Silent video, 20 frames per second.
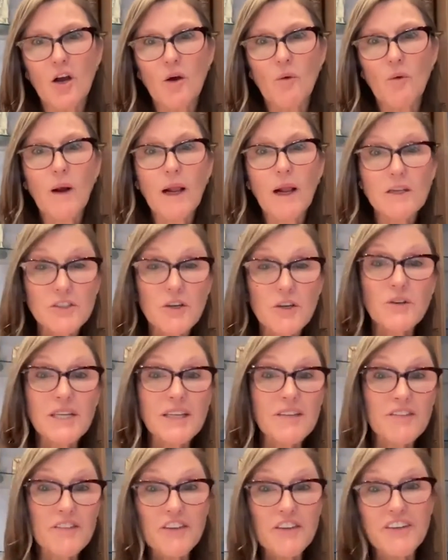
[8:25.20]
well known
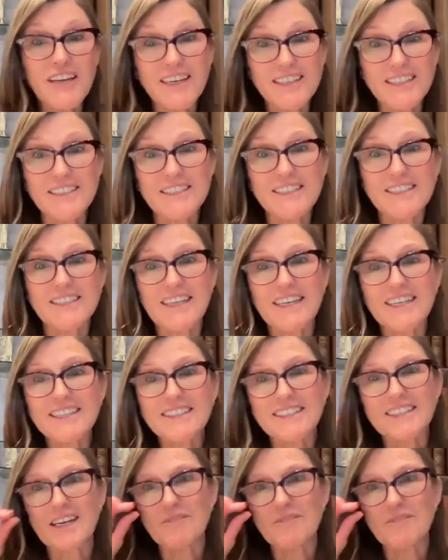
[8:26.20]
in the United States.